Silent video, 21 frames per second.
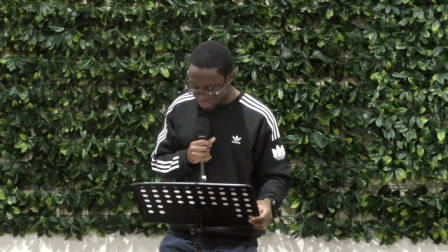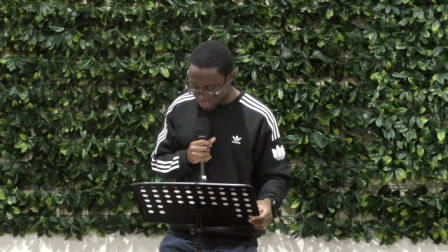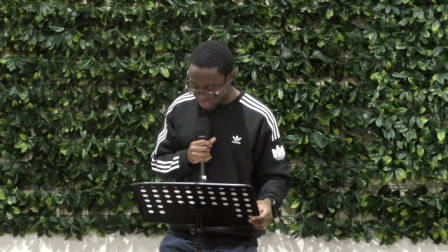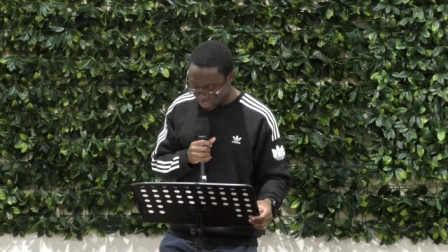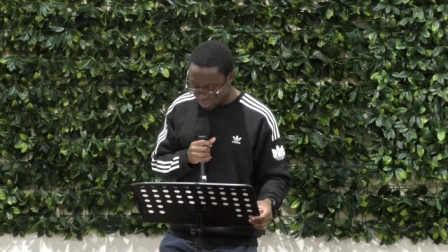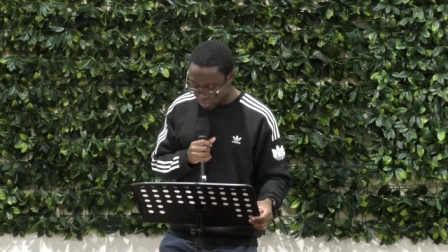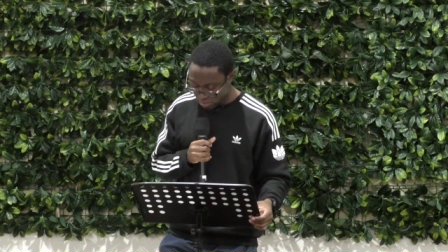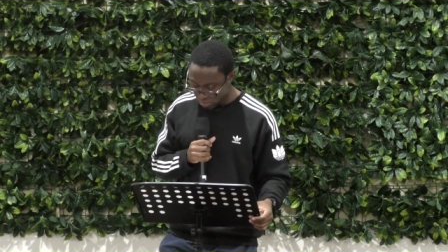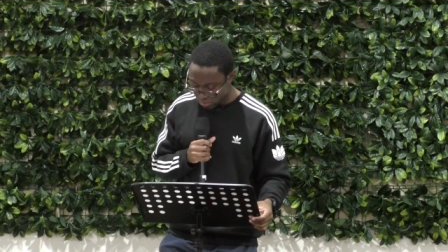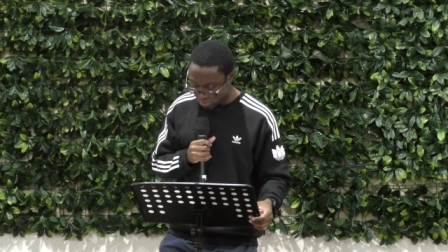
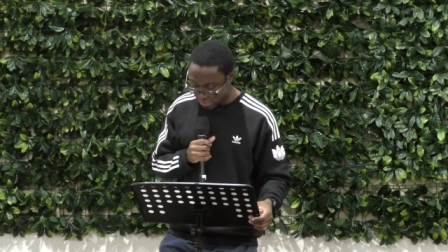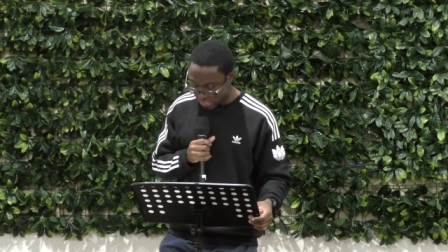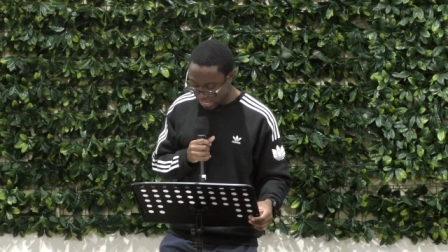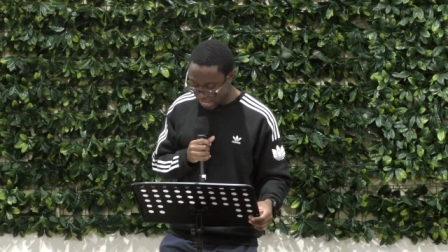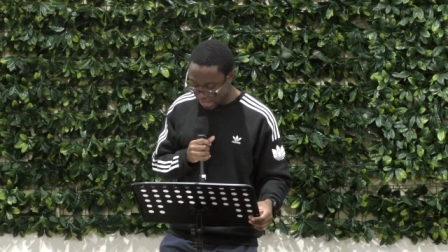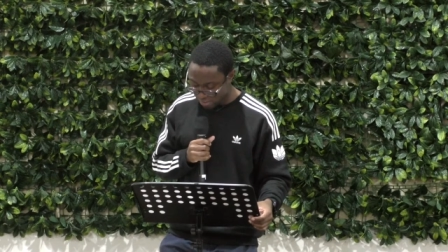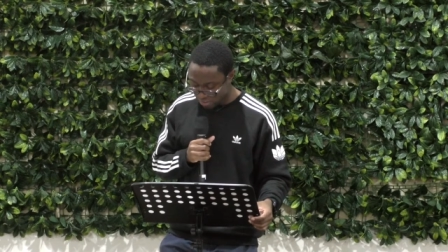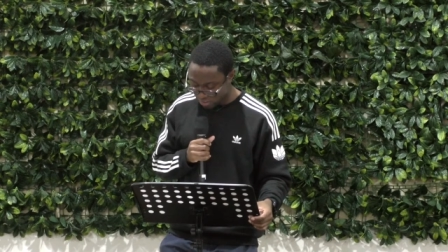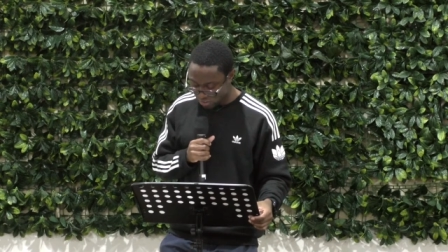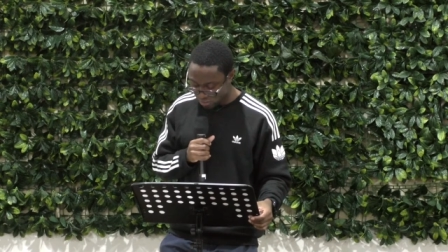uh, to
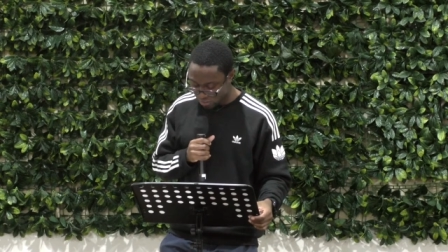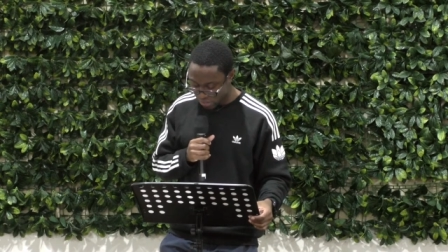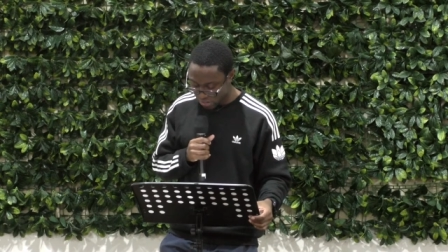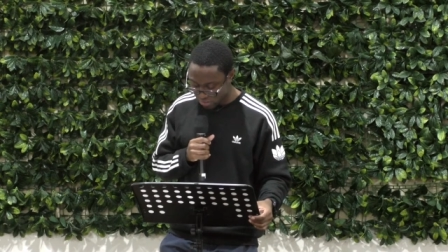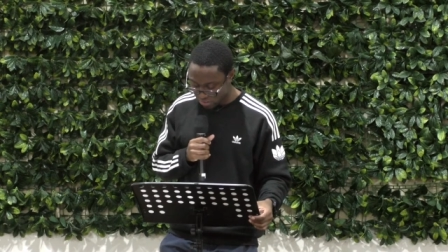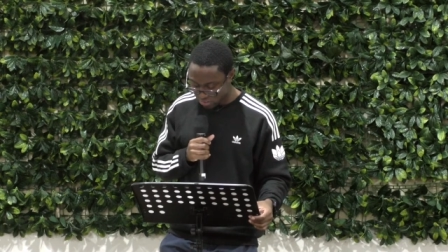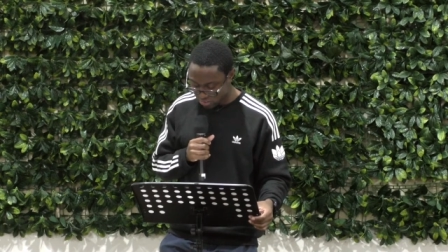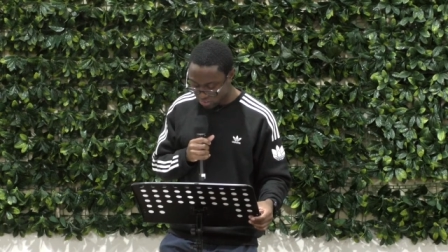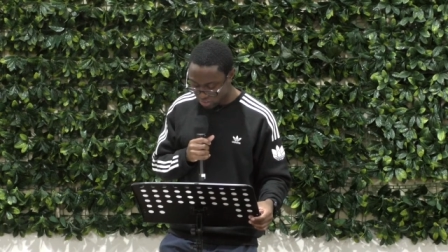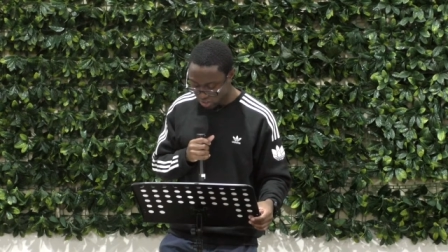allow this
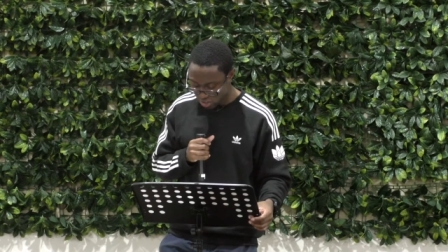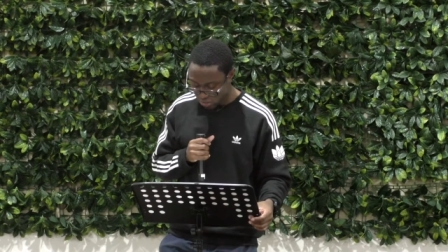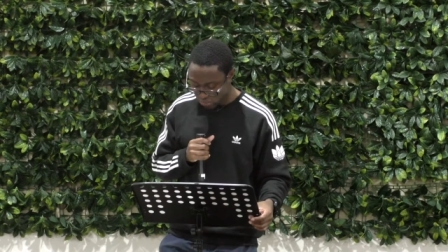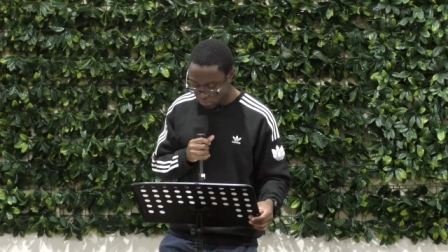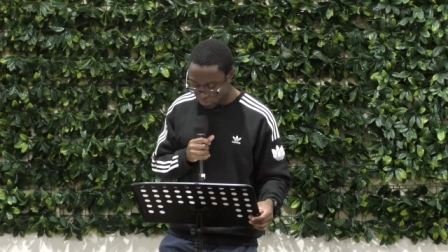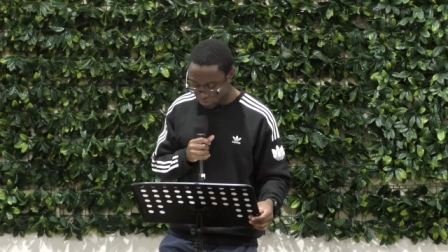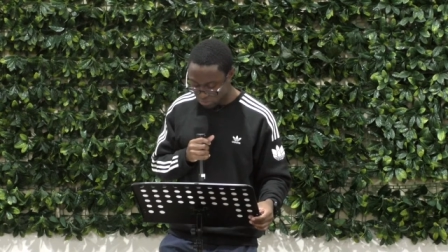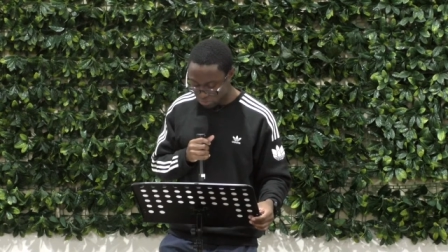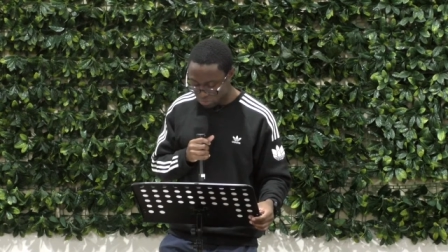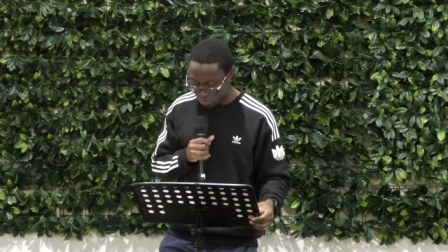precious
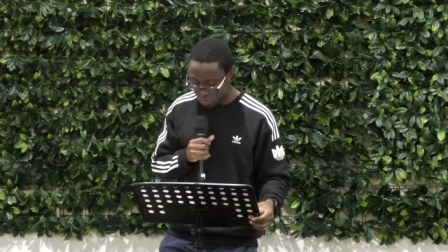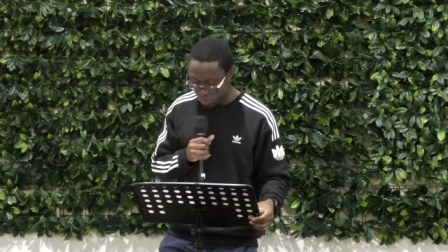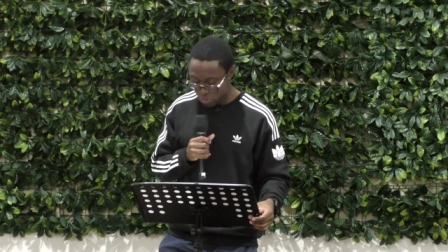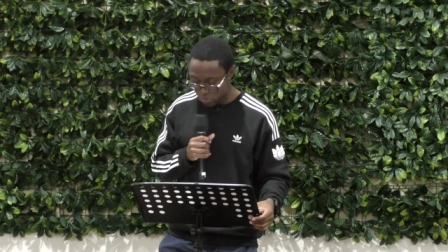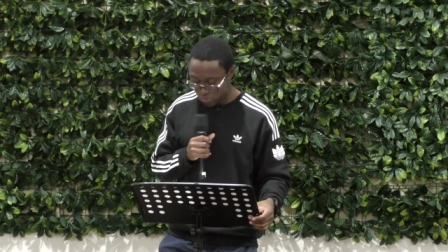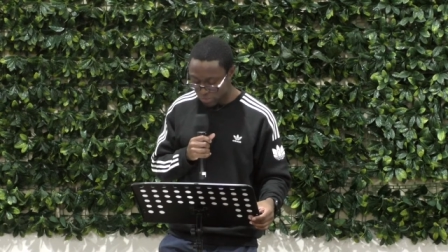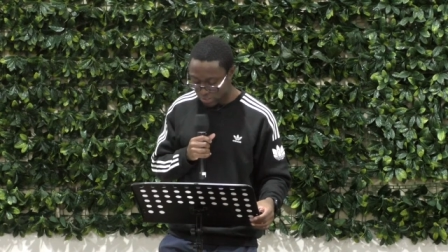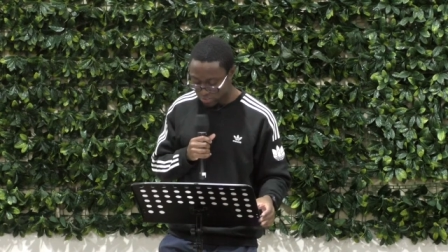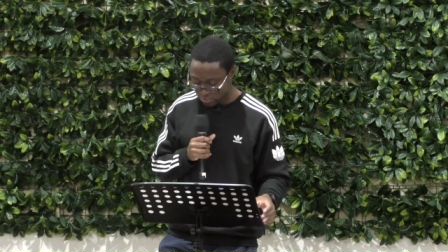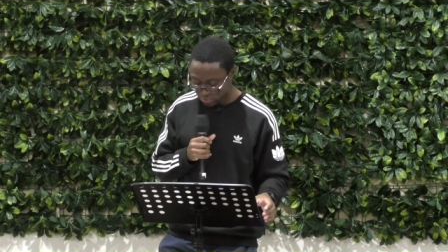hope to
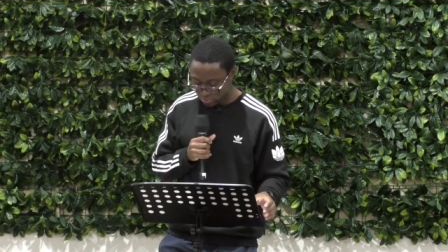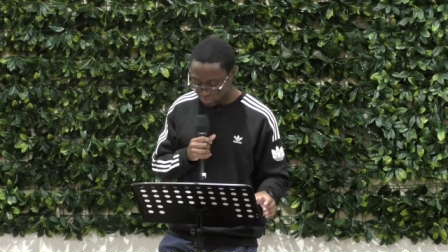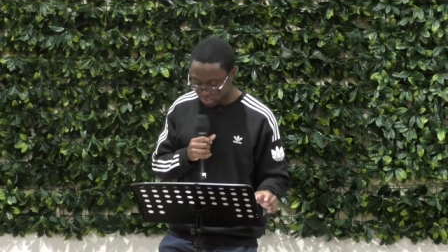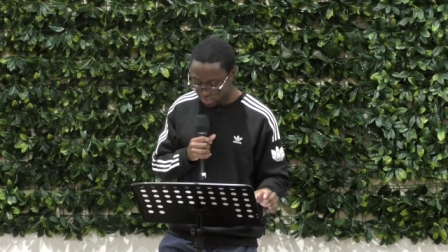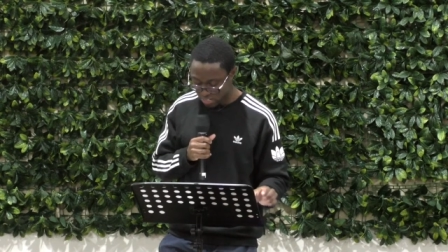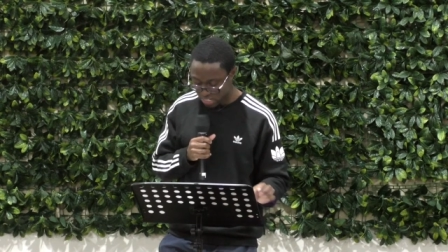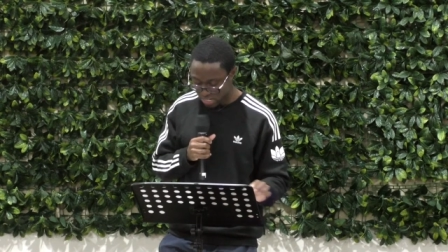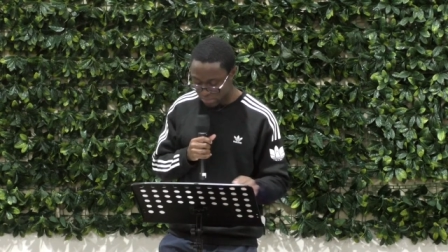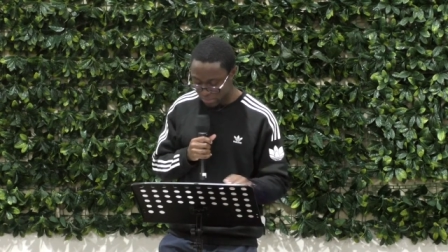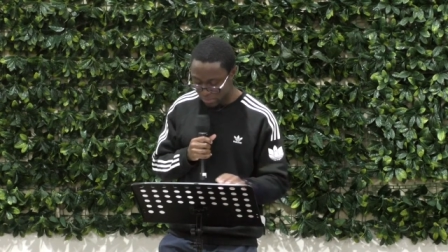move us to
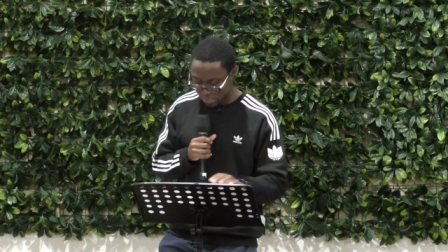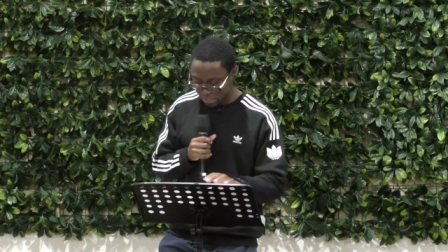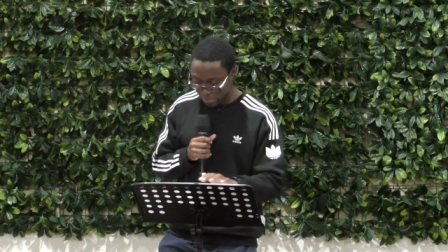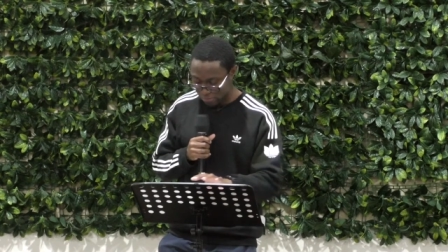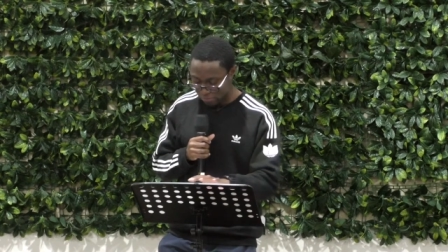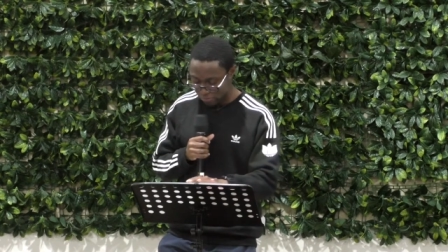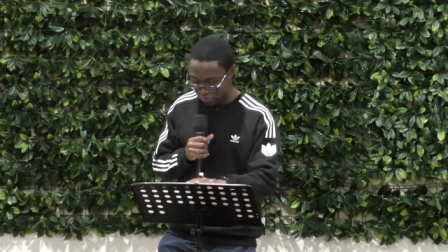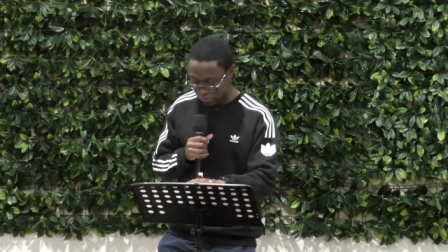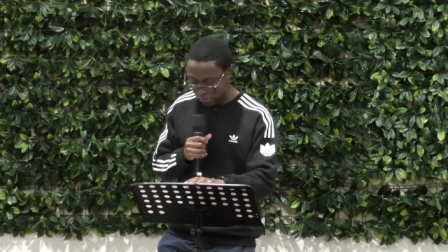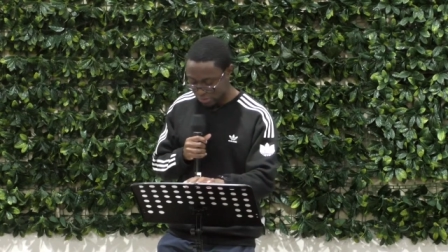deep
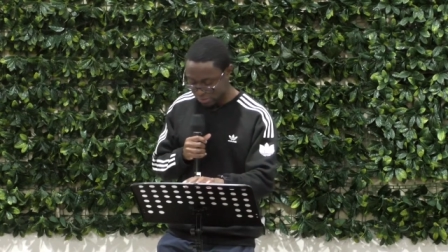love for